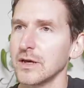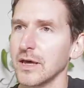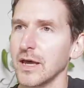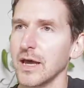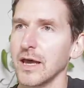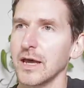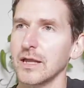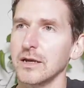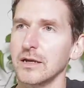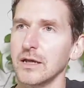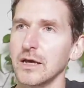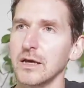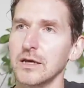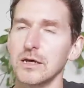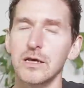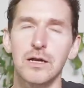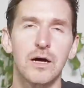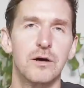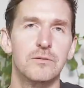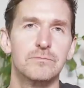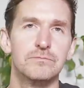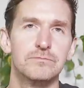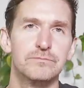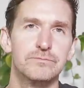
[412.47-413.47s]
And, you
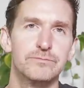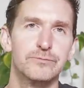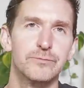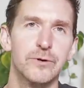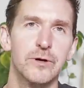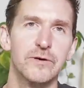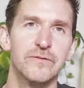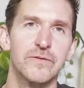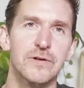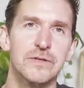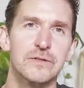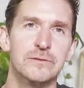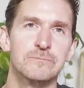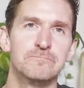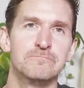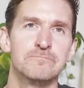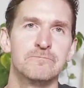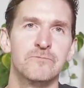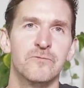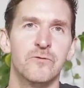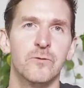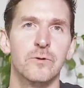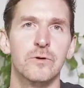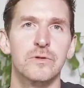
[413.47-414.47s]
know, perfect
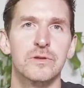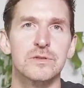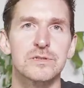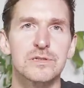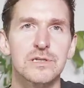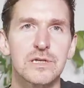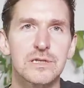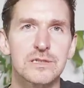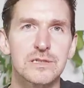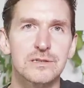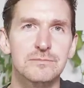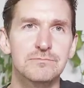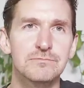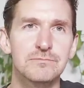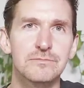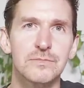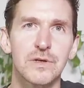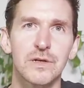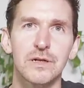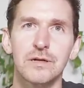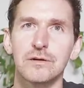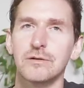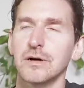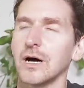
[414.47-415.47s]
for the season,
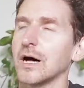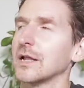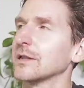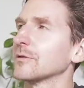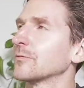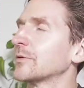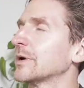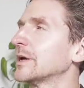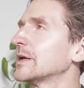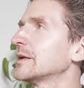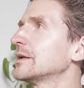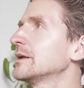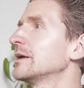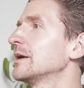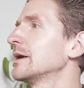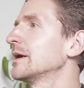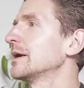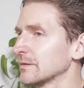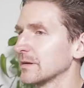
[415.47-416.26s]
you know, Halloween.